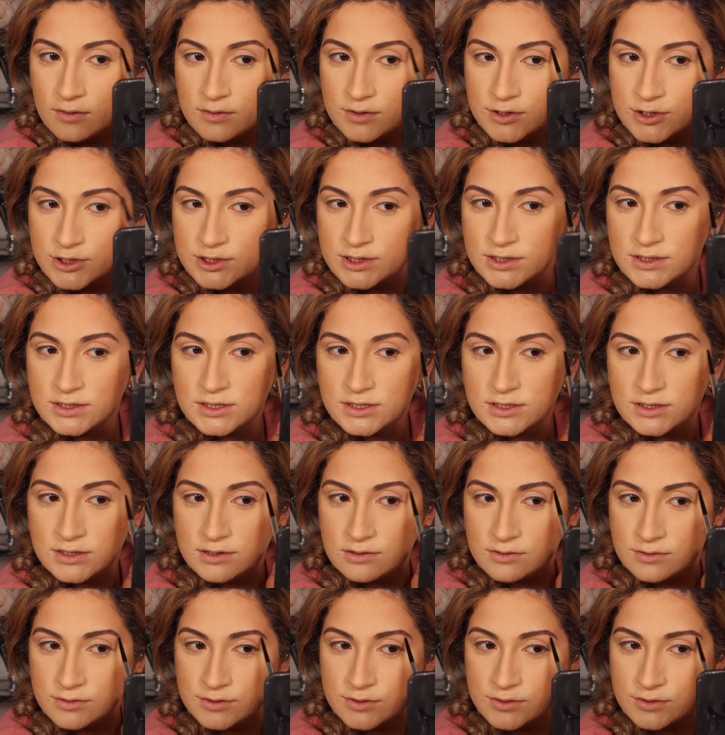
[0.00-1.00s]
Just because
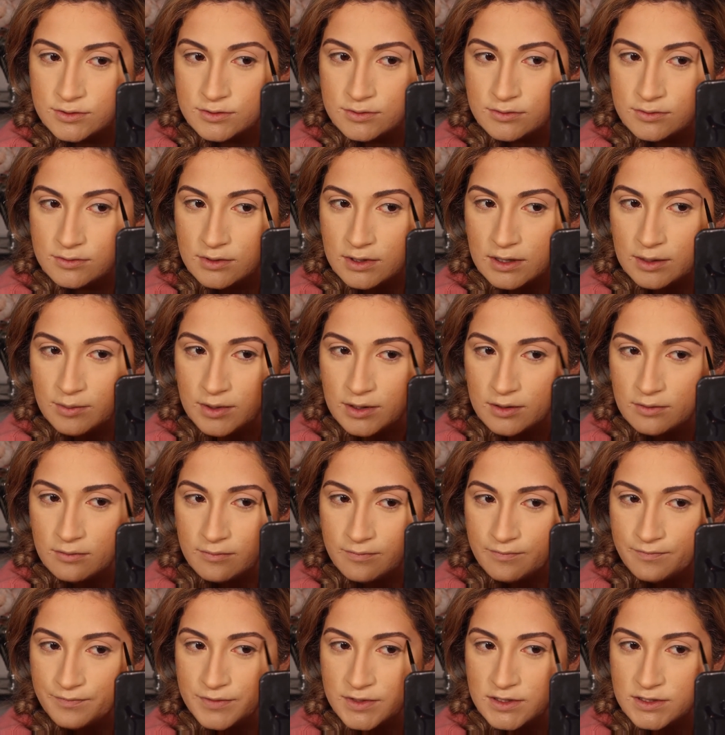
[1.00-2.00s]
this little,
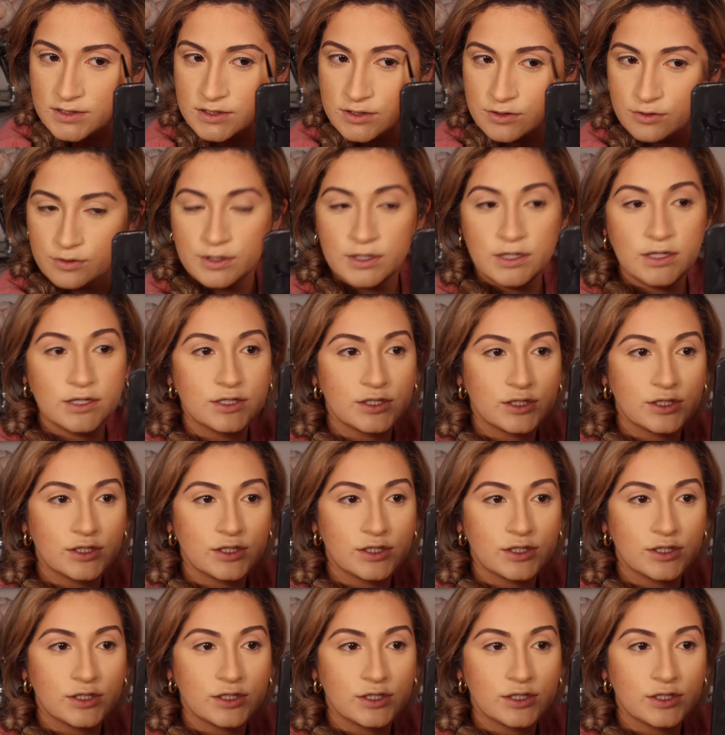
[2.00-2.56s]
this screen